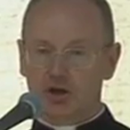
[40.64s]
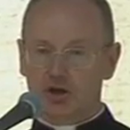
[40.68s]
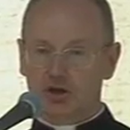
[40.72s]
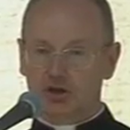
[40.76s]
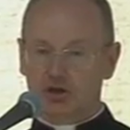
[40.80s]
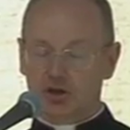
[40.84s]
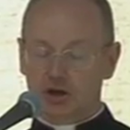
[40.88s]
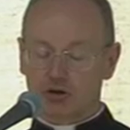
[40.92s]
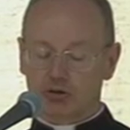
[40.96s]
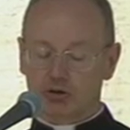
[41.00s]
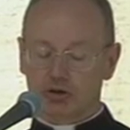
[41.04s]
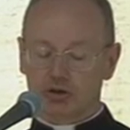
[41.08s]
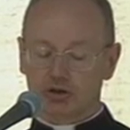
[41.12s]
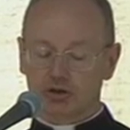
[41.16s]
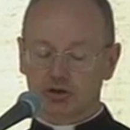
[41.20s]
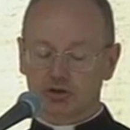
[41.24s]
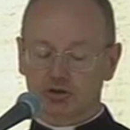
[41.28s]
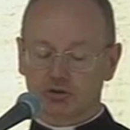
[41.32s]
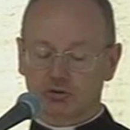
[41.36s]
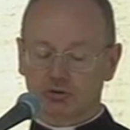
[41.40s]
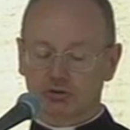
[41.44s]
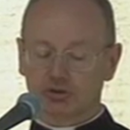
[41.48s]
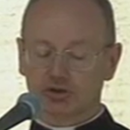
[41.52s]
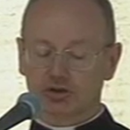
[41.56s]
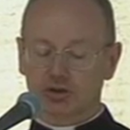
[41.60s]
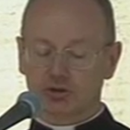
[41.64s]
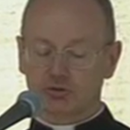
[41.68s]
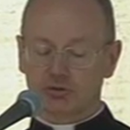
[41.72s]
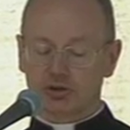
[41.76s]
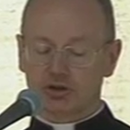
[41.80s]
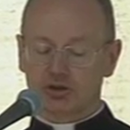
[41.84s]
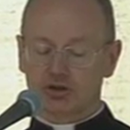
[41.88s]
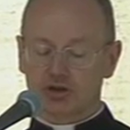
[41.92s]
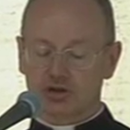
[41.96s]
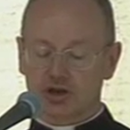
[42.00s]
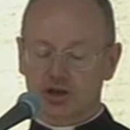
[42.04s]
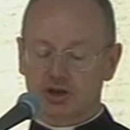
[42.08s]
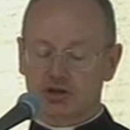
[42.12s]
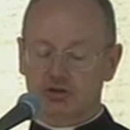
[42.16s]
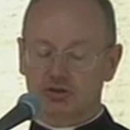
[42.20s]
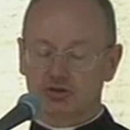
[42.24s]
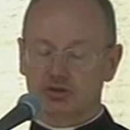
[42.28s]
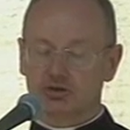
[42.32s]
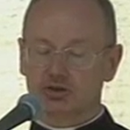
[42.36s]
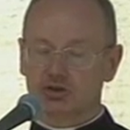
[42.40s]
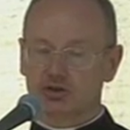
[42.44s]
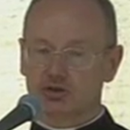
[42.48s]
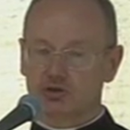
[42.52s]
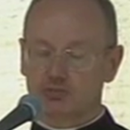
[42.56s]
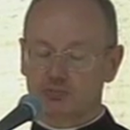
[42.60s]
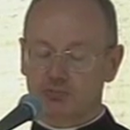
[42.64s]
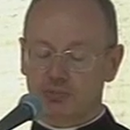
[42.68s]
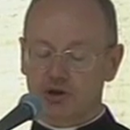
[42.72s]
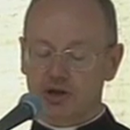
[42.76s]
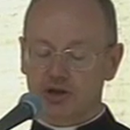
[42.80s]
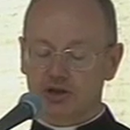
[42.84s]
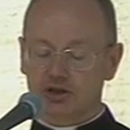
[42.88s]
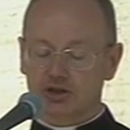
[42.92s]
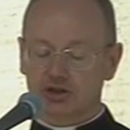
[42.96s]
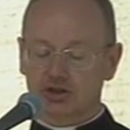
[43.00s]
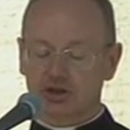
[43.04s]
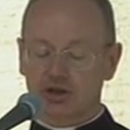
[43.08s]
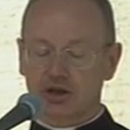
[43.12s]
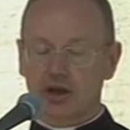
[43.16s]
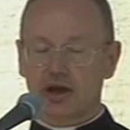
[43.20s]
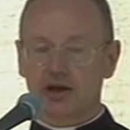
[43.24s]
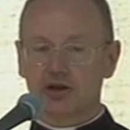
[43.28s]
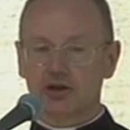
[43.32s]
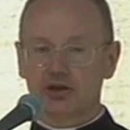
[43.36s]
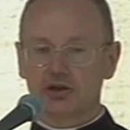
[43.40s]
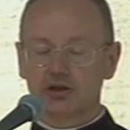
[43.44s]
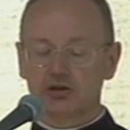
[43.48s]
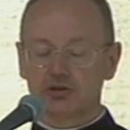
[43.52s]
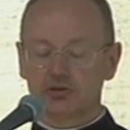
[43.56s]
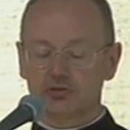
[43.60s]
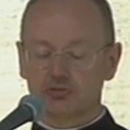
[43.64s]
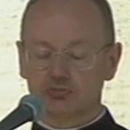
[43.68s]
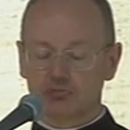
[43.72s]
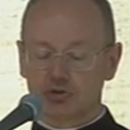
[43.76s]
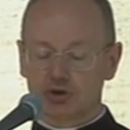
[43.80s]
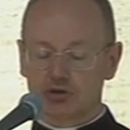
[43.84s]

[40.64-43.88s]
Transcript: His Holiness also intends to bless any